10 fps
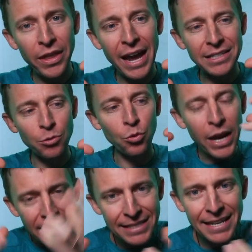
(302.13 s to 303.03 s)
that
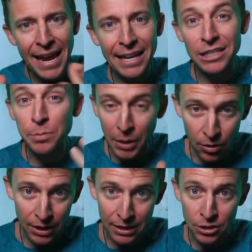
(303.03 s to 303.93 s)
race day
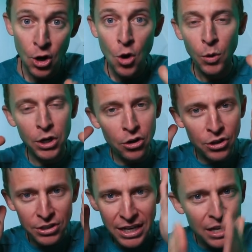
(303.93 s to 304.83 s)
experience where you're
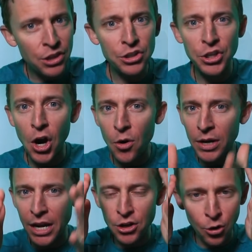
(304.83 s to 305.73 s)
just in the
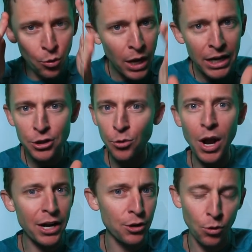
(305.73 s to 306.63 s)
zone and you're ready to
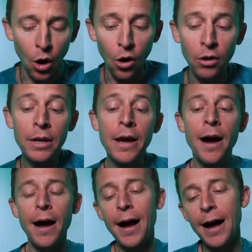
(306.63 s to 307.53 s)
rock and roll.
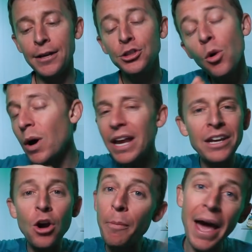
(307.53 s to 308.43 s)
Uh, so,
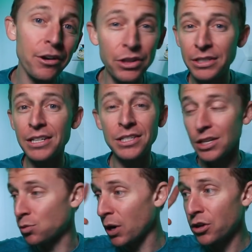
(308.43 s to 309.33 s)
and no matter the
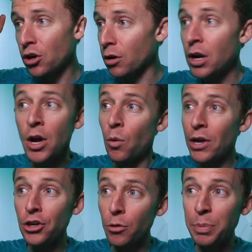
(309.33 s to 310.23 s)
distance, whether your
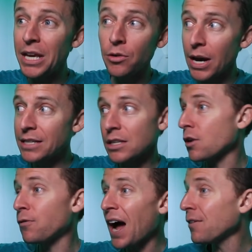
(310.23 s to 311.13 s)
whether your peak race is
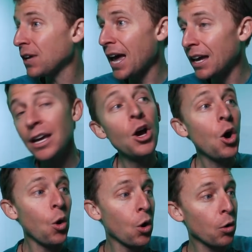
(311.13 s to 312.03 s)
a five K
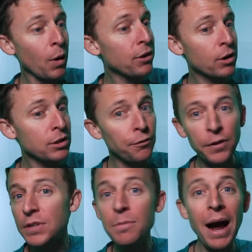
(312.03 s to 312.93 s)
or whether it's a
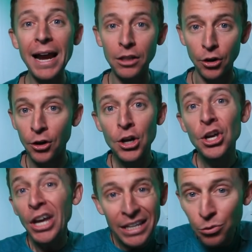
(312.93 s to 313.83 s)
fifty miler,
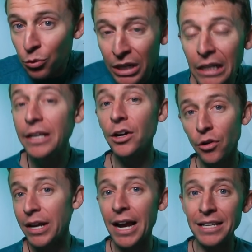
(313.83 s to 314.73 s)
it's really a
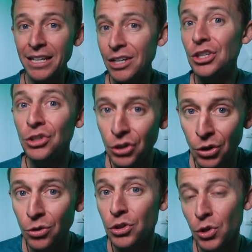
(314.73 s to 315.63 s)
great idea to
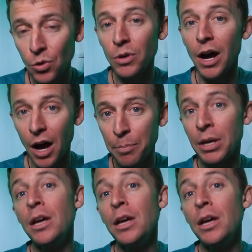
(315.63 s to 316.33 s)
do tune-up